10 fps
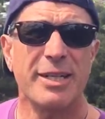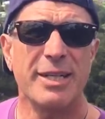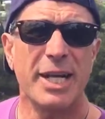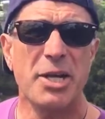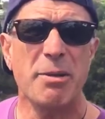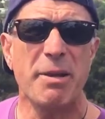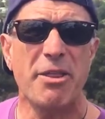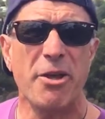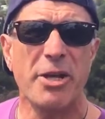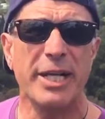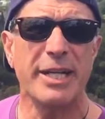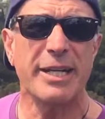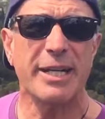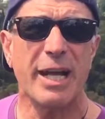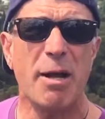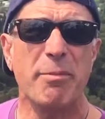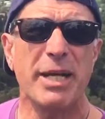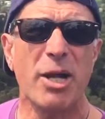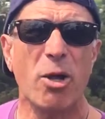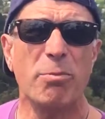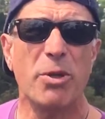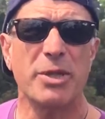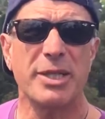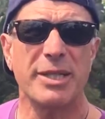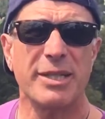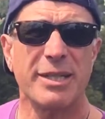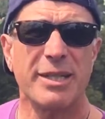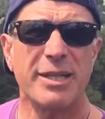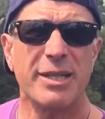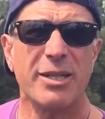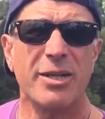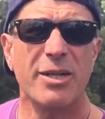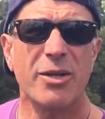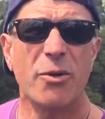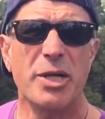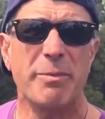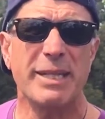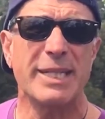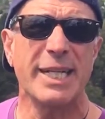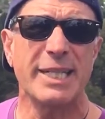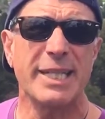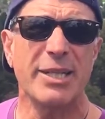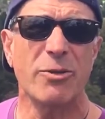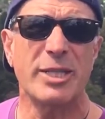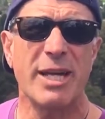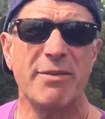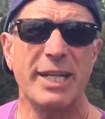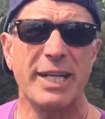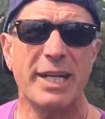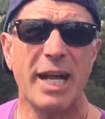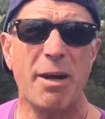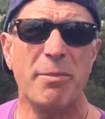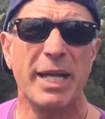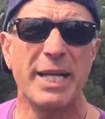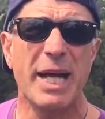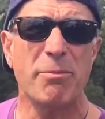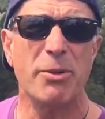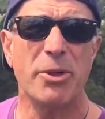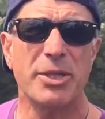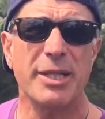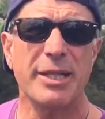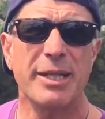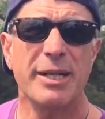Now you could be 30 and be an old person, or you could be 60 or 70 and be a young person,